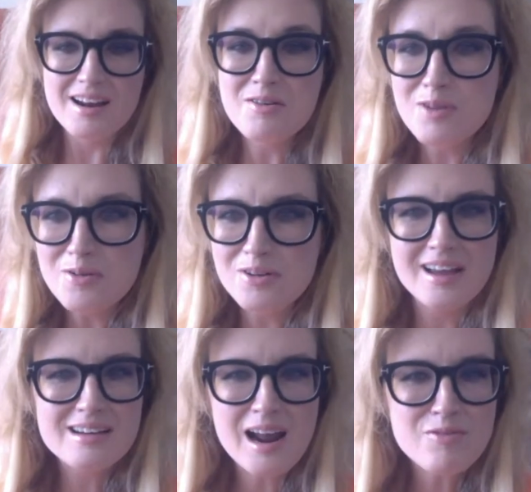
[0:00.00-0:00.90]
And we were
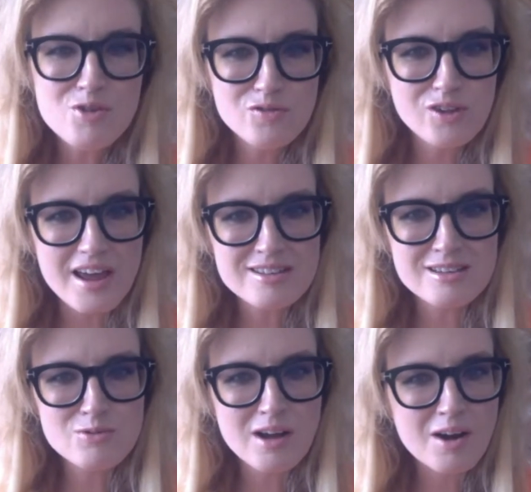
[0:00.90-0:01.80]
like, Not if you have
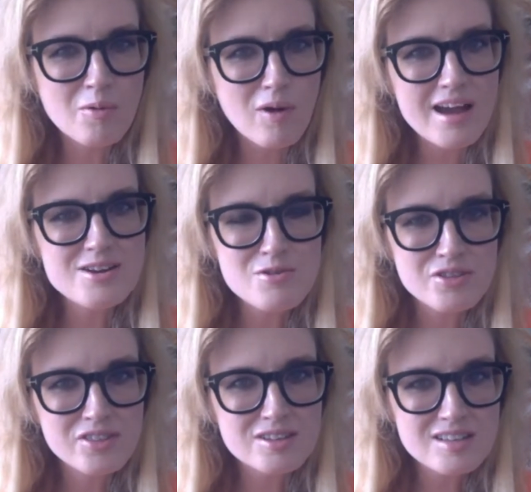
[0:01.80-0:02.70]
laces. What kind of ride do you
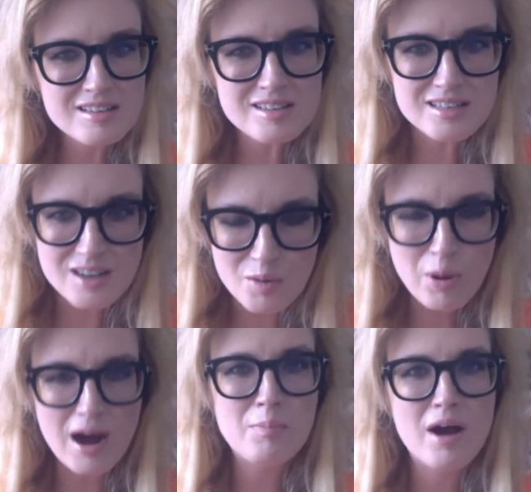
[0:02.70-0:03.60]
think this is that it's going to
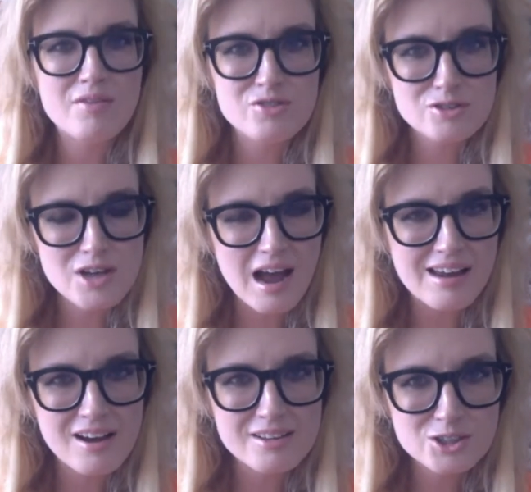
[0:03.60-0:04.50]
pop off your
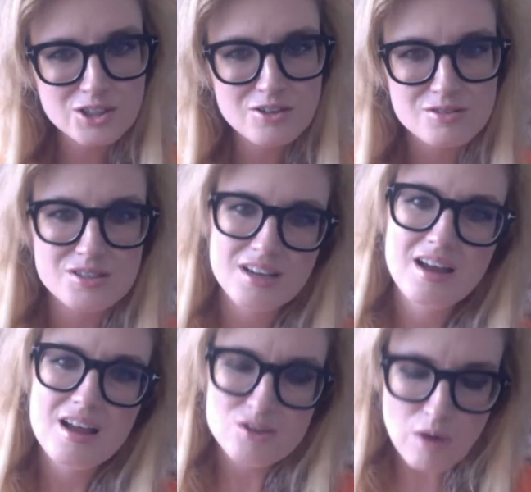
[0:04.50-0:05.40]
tied on shoes?
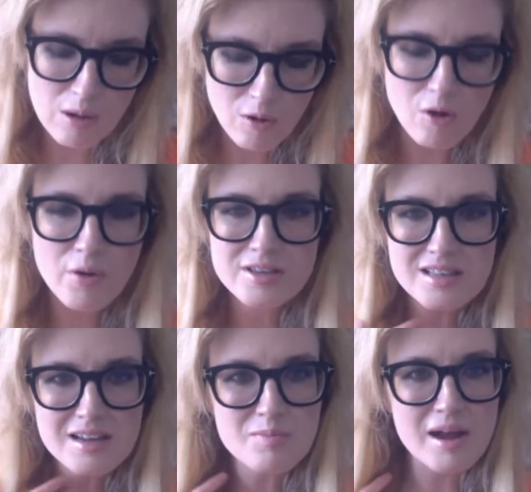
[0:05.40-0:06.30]
So I'll always
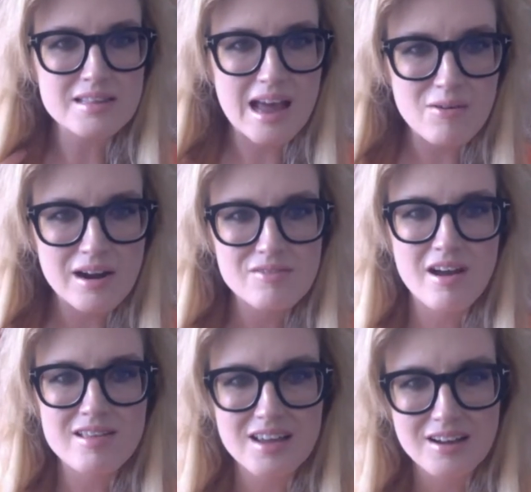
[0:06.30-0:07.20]
think about that whenever
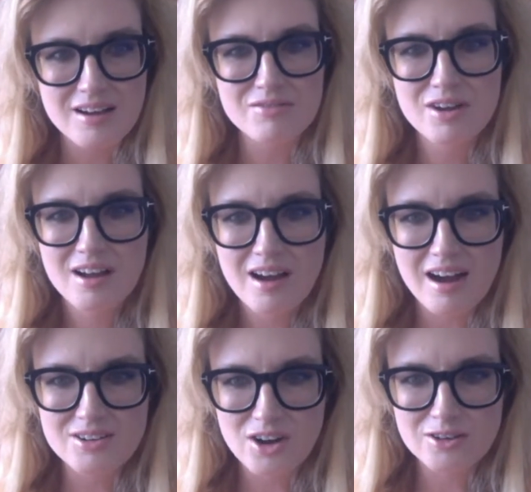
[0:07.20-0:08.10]
I think of
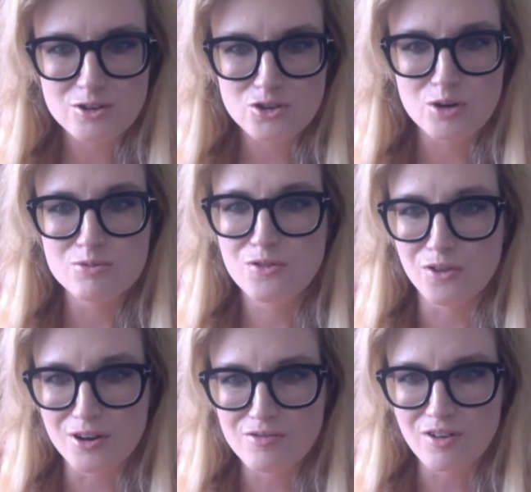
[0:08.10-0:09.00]
uh, Doctor Doom's
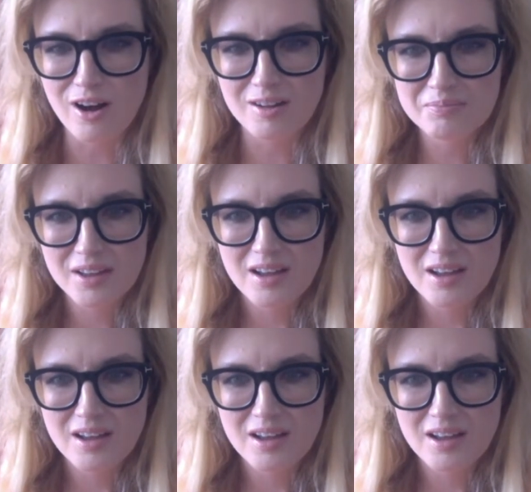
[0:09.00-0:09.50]
free fall.